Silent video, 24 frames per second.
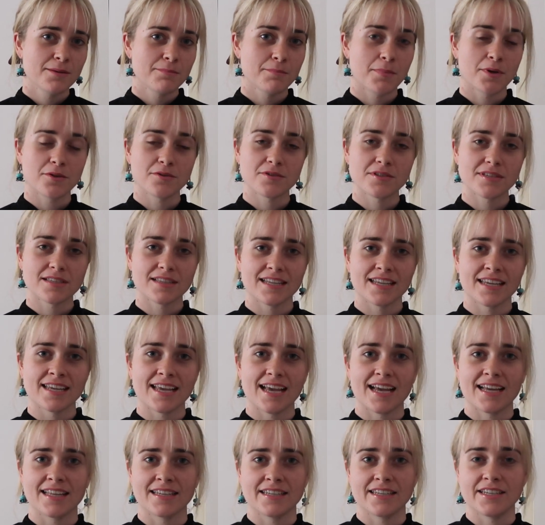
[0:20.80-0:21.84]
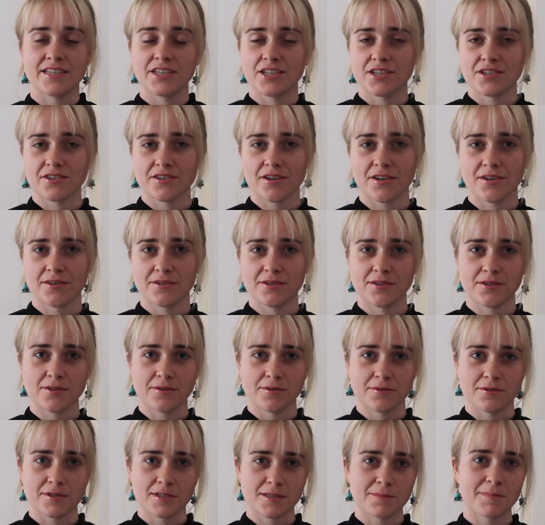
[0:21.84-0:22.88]
mostly an intro
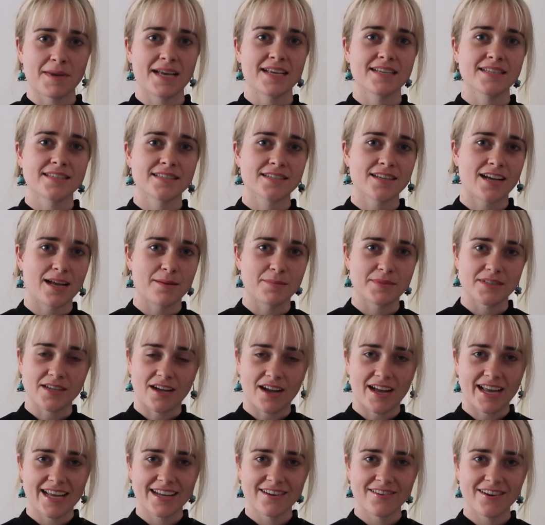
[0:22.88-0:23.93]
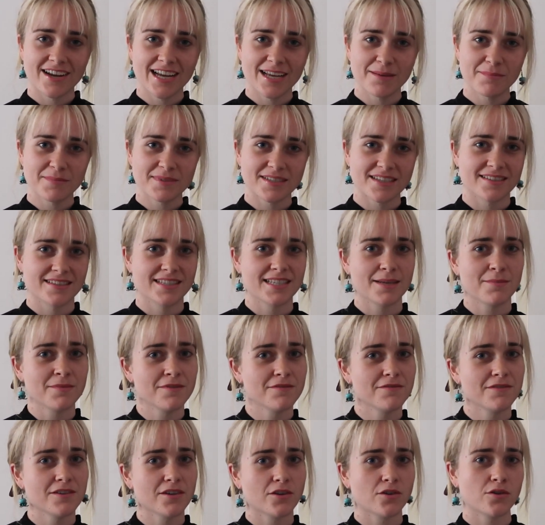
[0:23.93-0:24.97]
to space-time diagrams and some
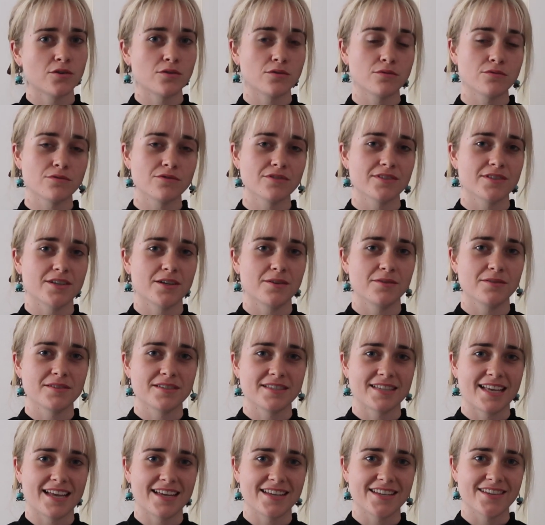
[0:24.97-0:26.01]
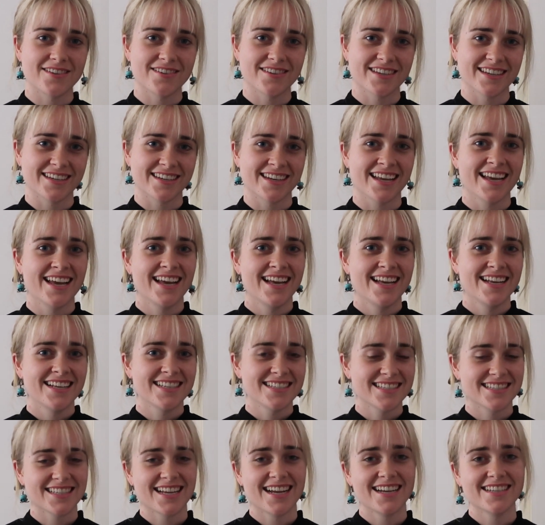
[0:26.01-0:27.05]
of the cool results that you can
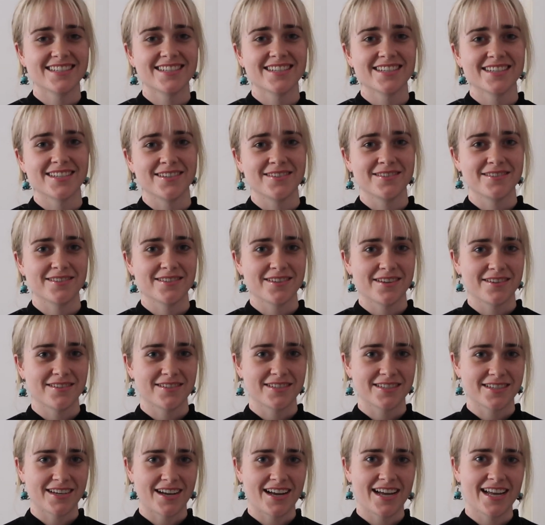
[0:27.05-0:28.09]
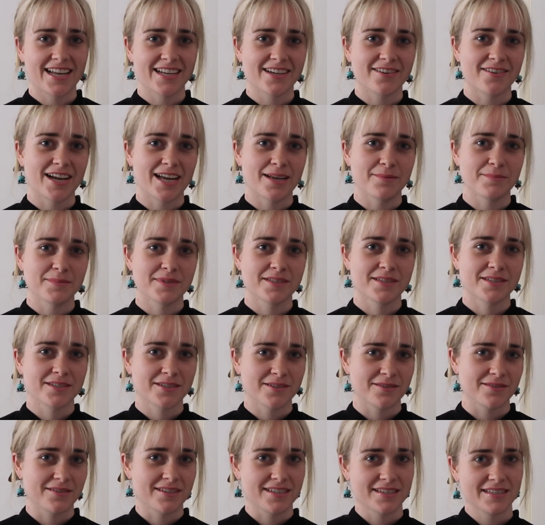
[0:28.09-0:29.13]
start to use those diagrams
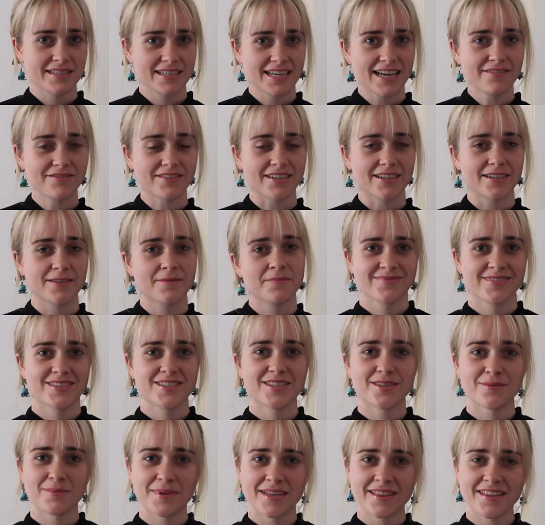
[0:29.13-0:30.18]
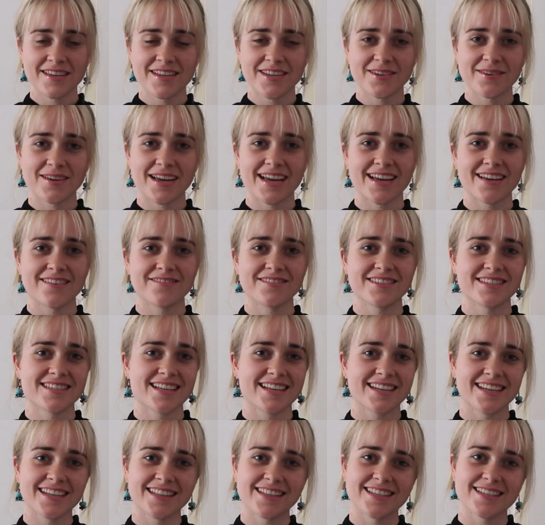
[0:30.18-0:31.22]
to discover. So whether you have
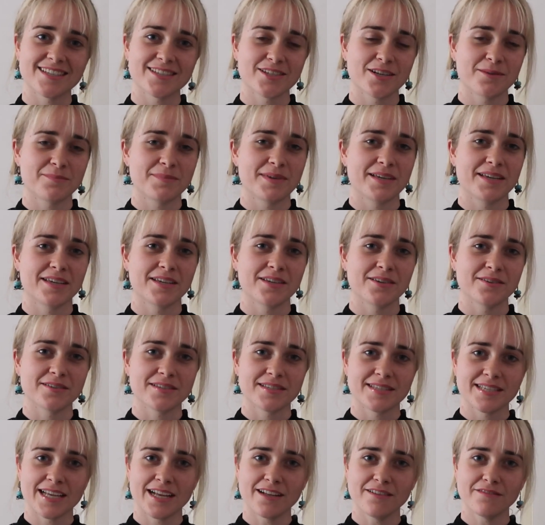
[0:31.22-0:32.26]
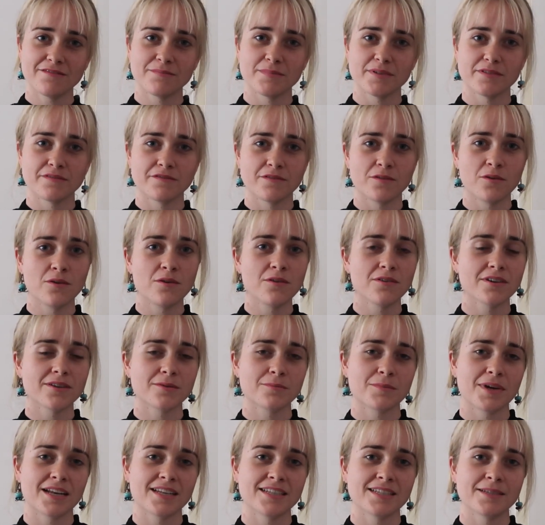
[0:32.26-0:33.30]
studied this topic yourself before
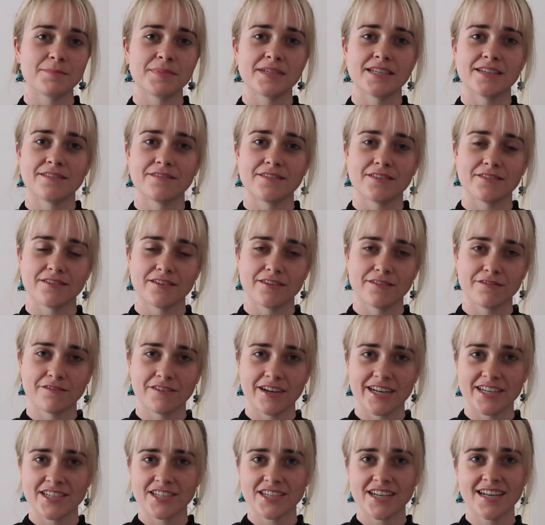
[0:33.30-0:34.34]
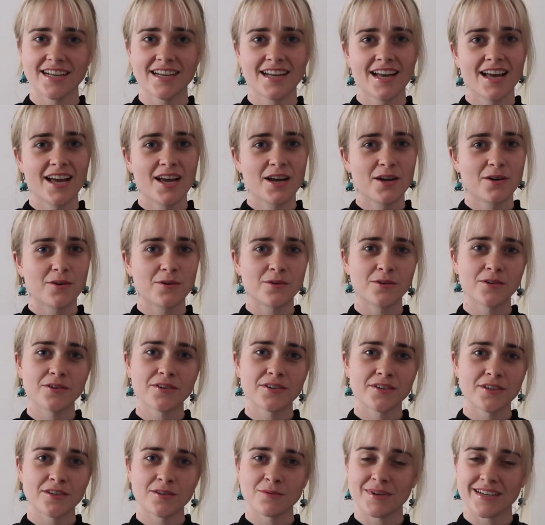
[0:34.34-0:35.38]
and want a bit of a refresher, or
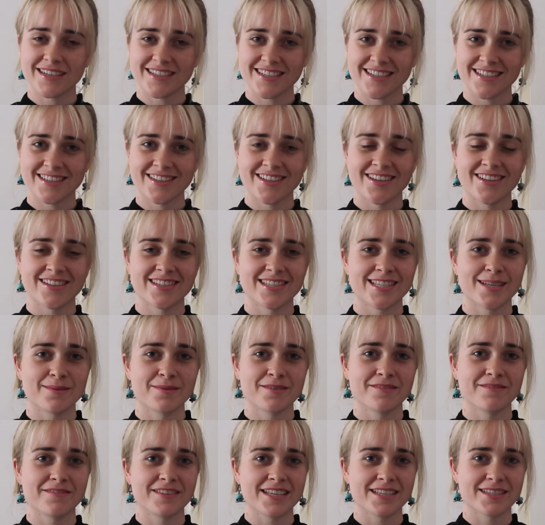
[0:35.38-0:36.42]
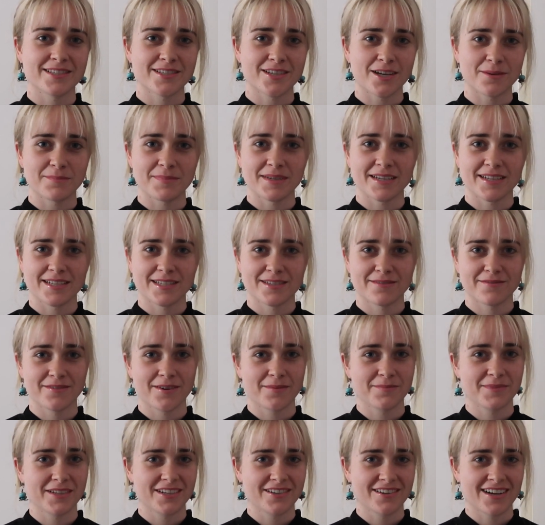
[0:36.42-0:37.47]
you want to learn some of these topics
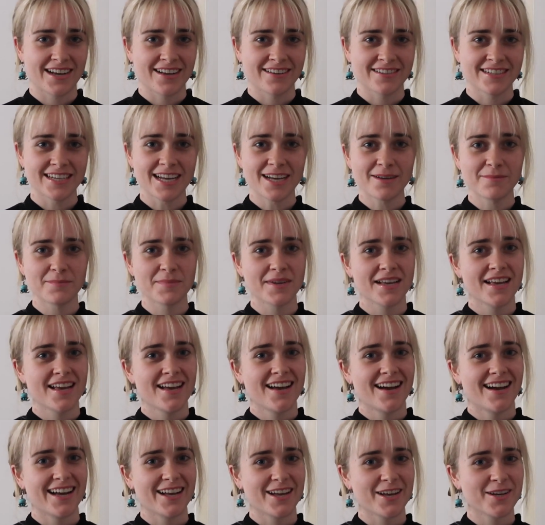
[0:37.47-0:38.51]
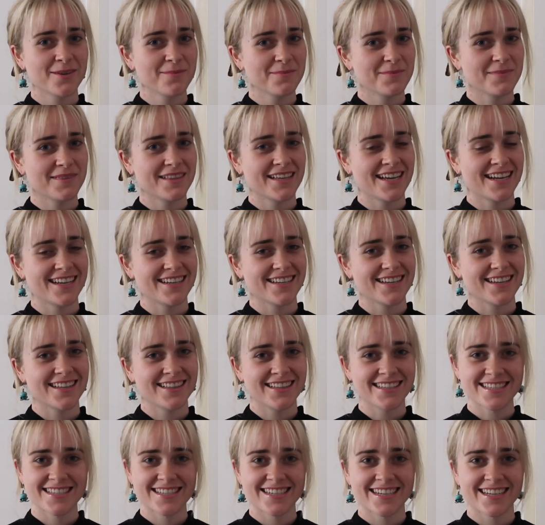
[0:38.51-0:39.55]
from the ground up, I hope that
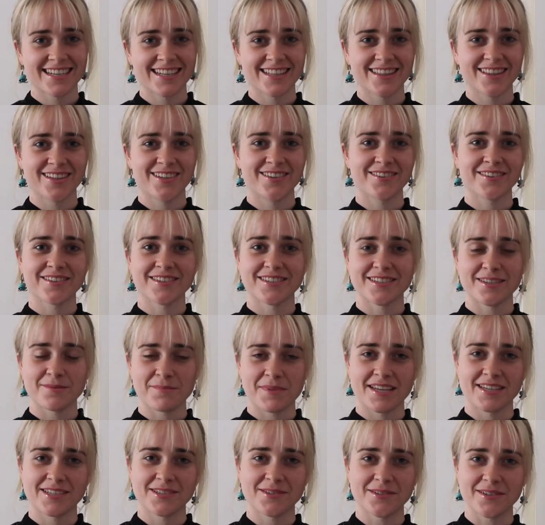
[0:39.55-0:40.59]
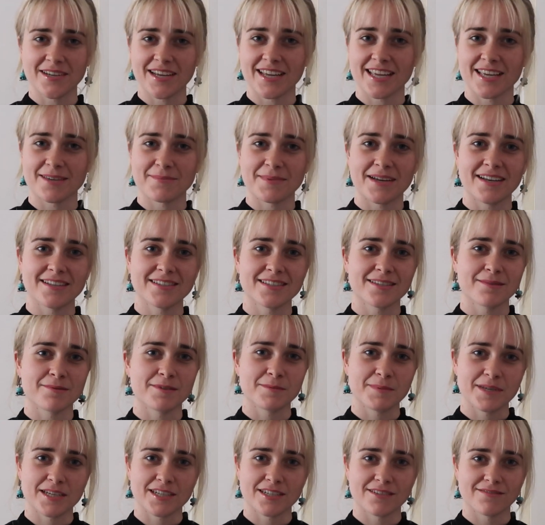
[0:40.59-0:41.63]
listening along to me talking about some
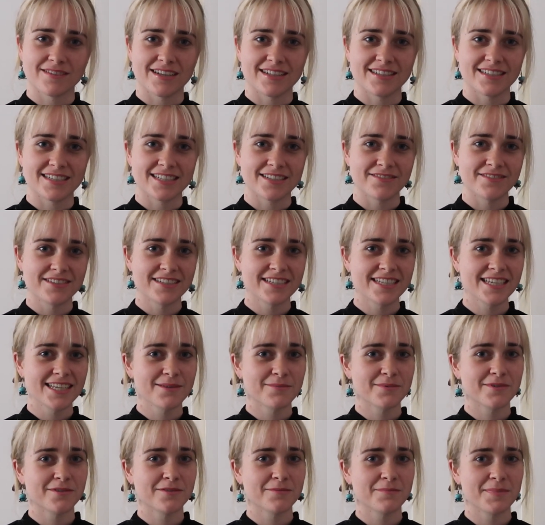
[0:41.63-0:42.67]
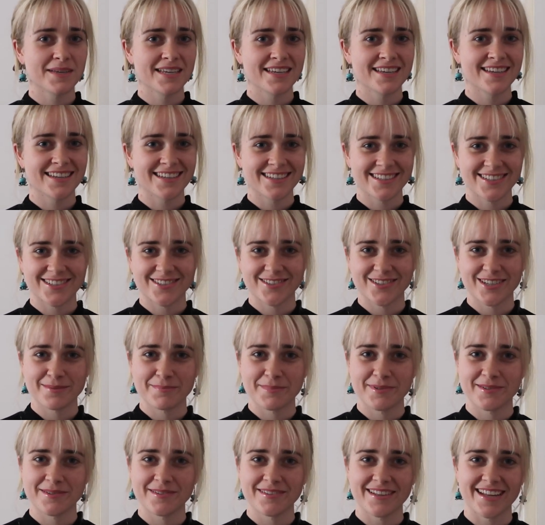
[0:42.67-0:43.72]
special relativity will be
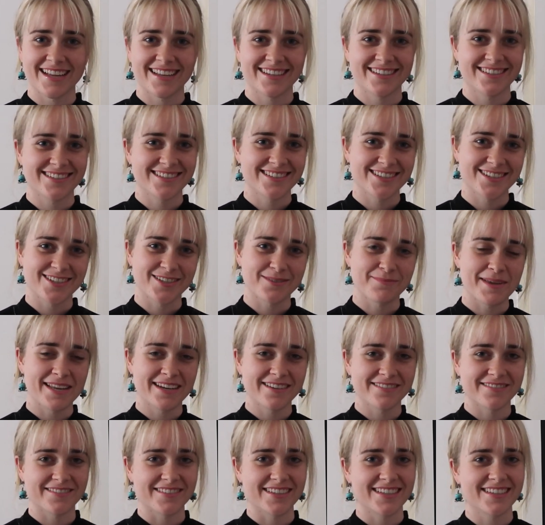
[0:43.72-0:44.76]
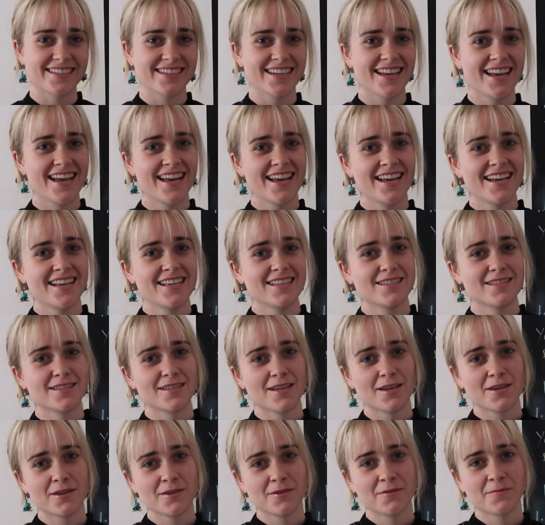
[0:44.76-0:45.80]
enjoyable and to your benefit.
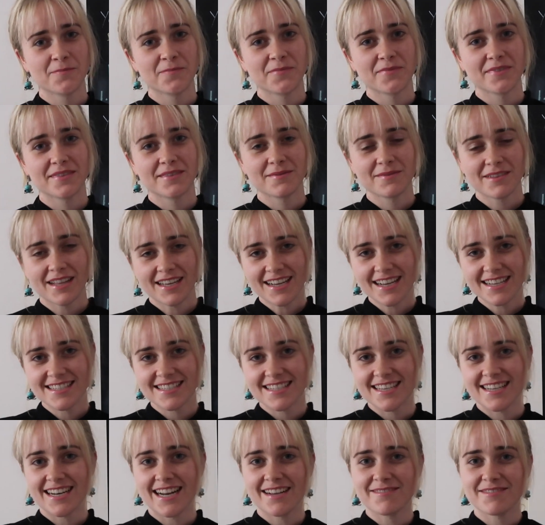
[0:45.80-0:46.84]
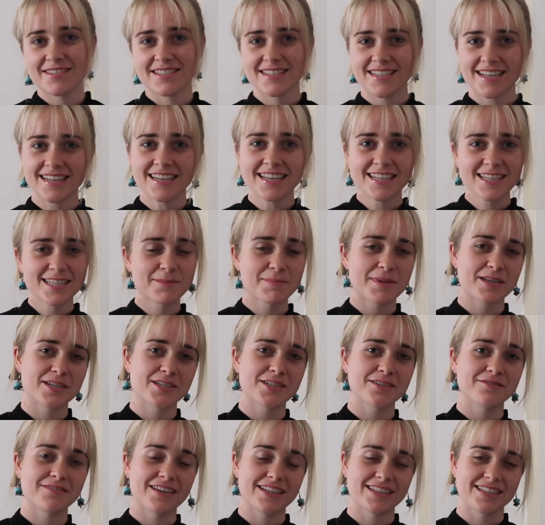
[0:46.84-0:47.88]
So, like I said, I've studied
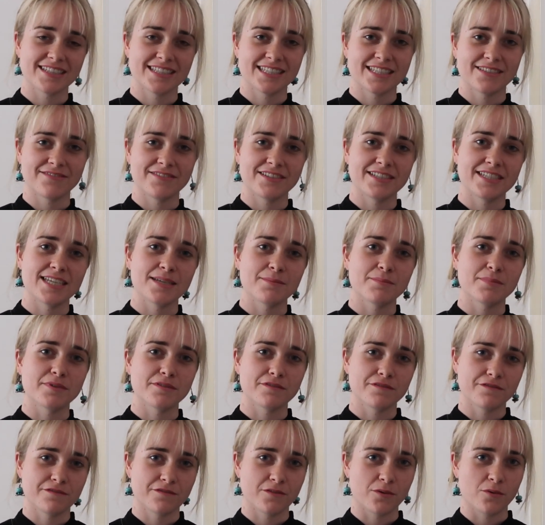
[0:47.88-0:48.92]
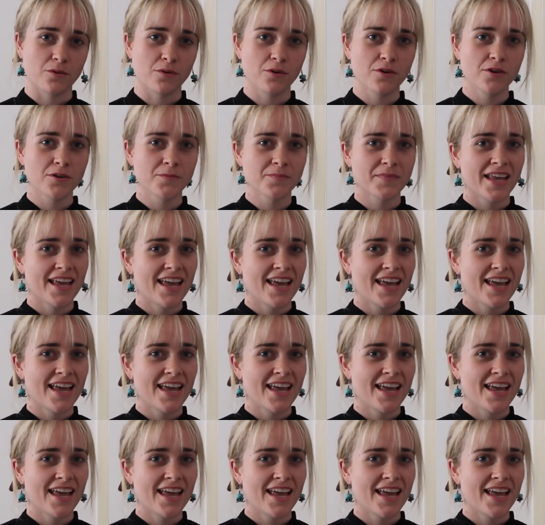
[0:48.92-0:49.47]
special relativity before,